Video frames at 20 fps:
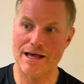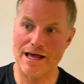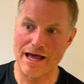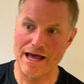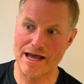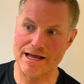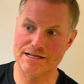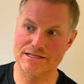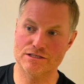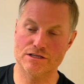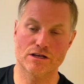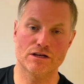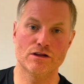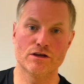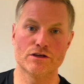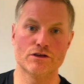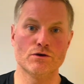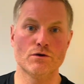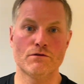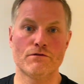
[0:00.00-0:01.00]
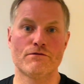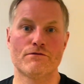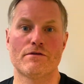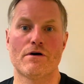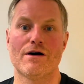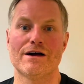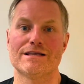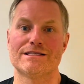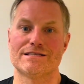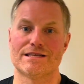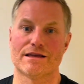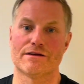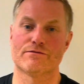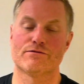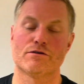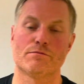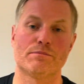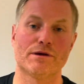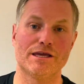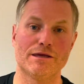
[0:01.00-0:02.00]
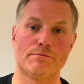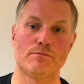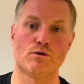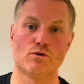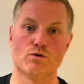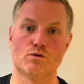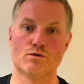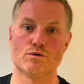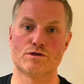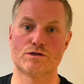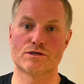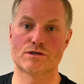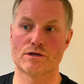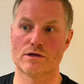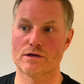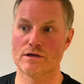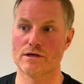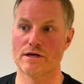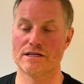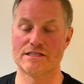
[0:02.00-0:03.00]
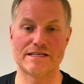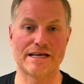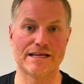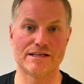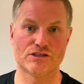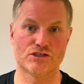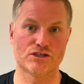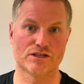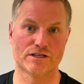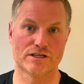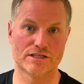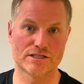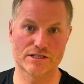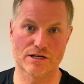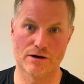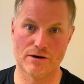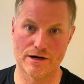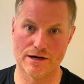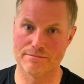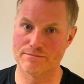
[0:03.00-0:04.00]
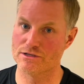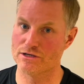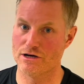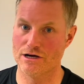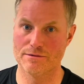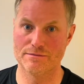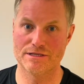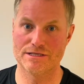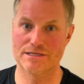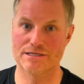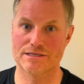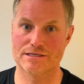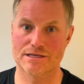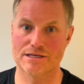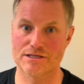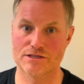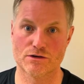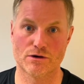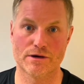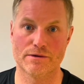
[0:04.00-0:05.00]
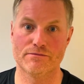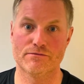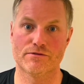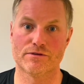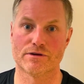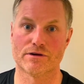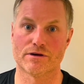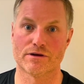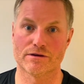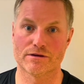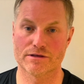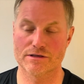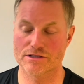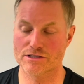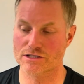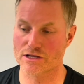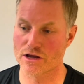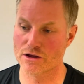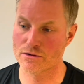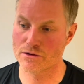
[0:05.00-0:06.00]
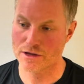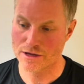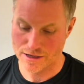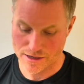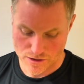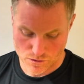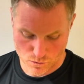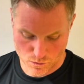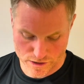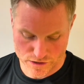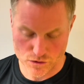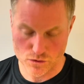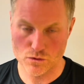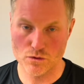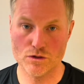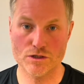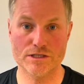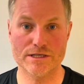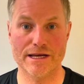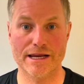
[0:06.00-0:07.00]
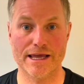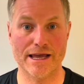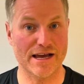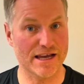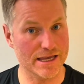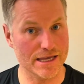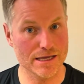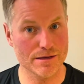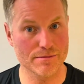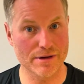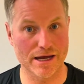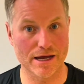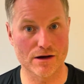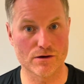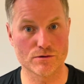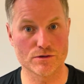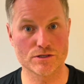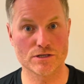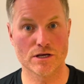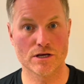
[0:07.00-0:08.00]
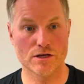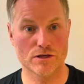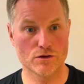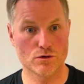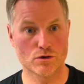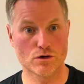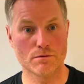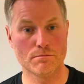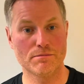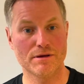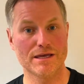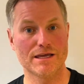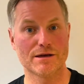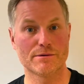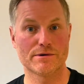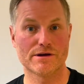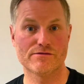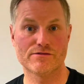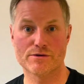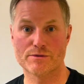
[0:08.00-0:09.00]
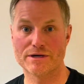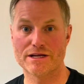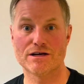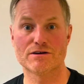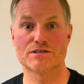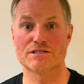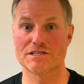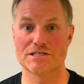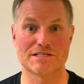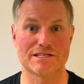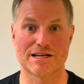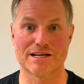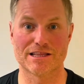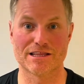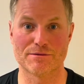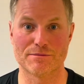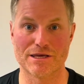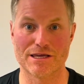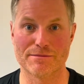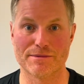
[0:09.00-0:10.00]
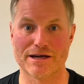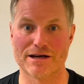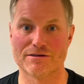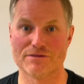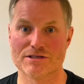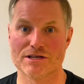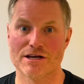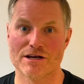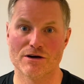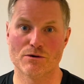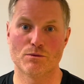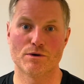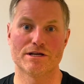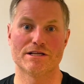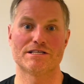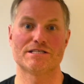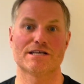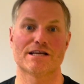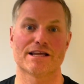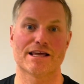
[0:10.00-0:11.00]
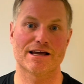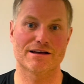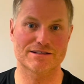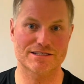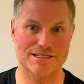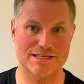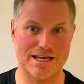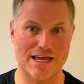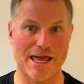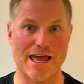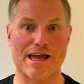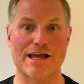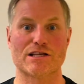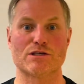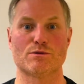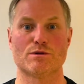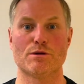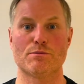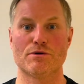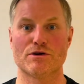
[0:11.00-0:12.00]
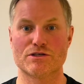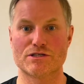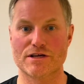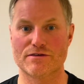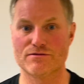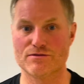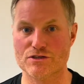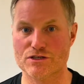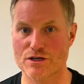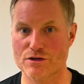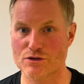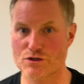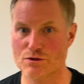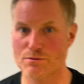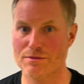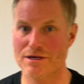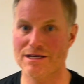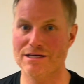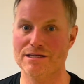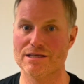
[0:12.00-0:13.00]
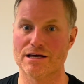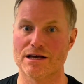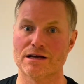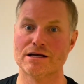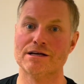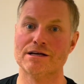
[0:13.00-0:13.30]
And look, you're fighting for people's attention and time. Time is not infinite. So when you're sending out emails, you're competing with everyone else that's sending them emails. When you're sending out text, when you're putting stuff on social media.